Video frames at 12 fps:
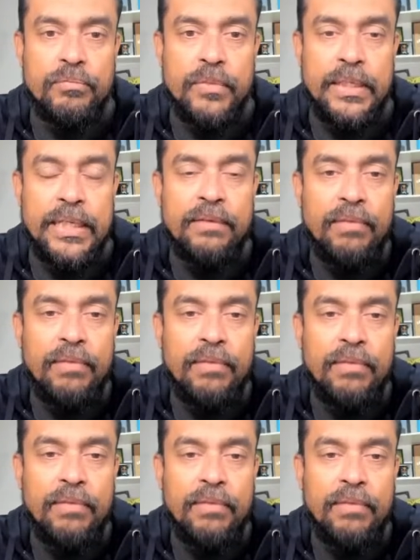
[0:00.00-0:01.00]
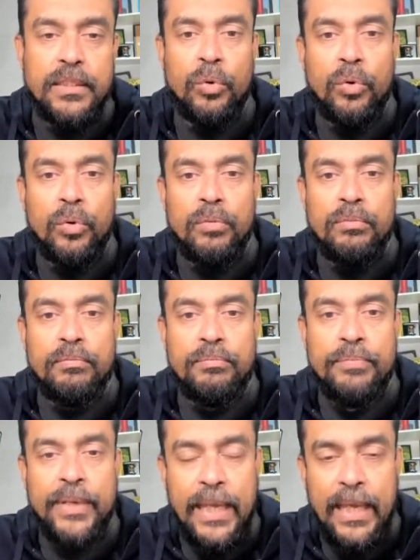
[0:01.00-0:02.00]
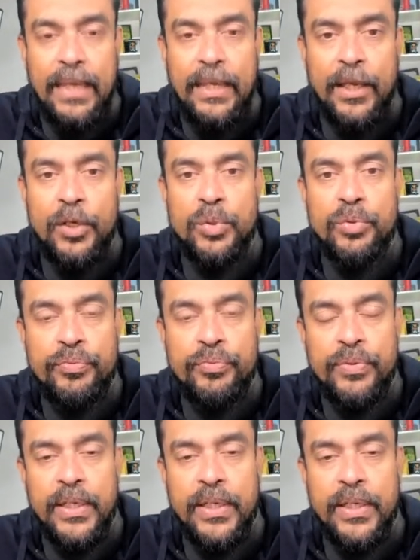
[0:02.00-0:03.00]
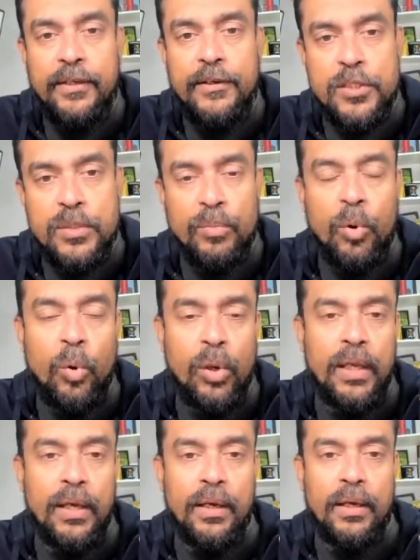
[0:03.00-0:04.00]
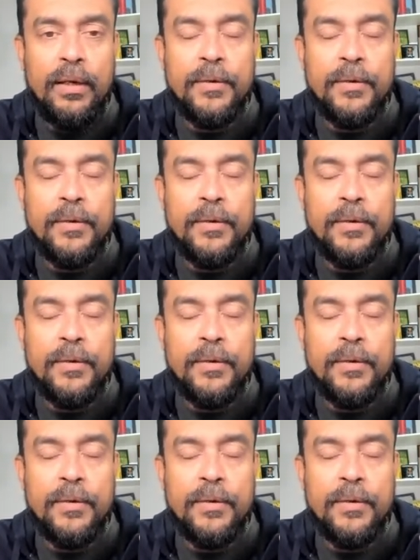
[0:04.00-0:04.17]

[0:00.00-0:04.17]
divide or break into further smaller